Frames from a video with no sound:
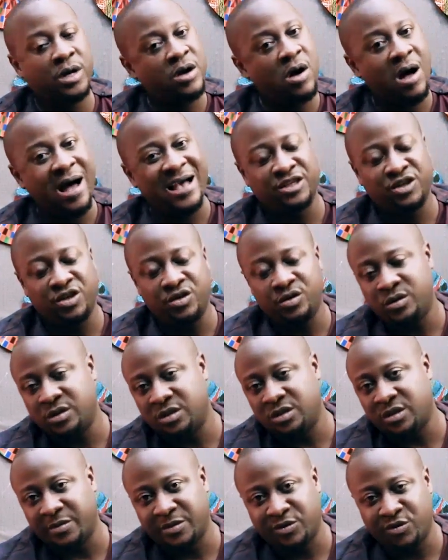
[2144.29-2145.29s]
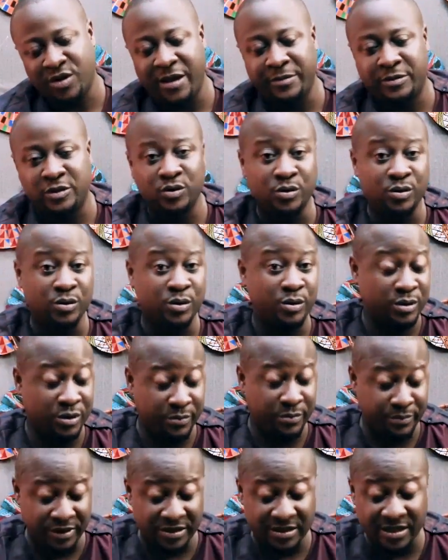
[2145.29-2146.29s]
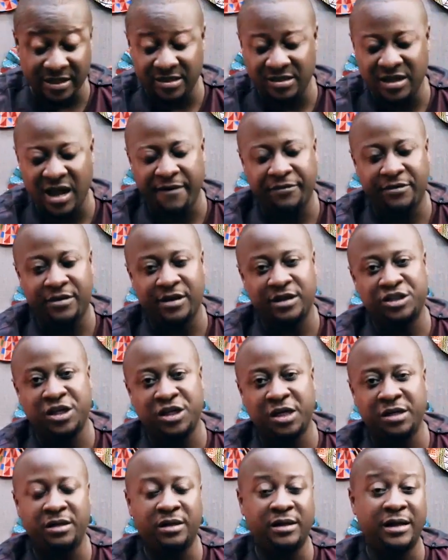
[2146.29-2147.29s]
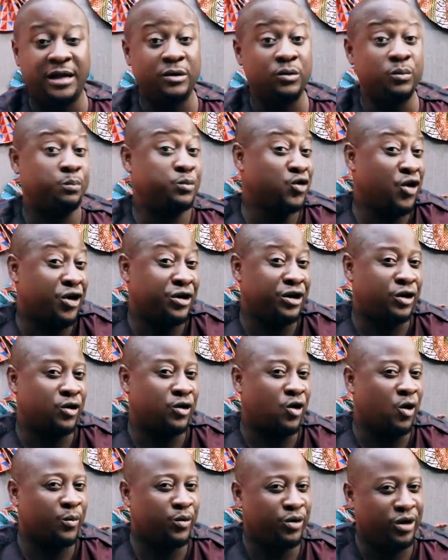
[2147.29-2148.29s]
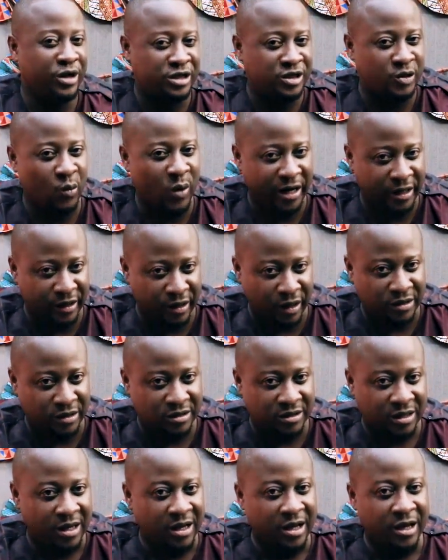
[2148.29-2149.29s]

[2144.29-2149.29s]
I'll ask you to subscribe to the Business in Africa channel and join the community. Why not?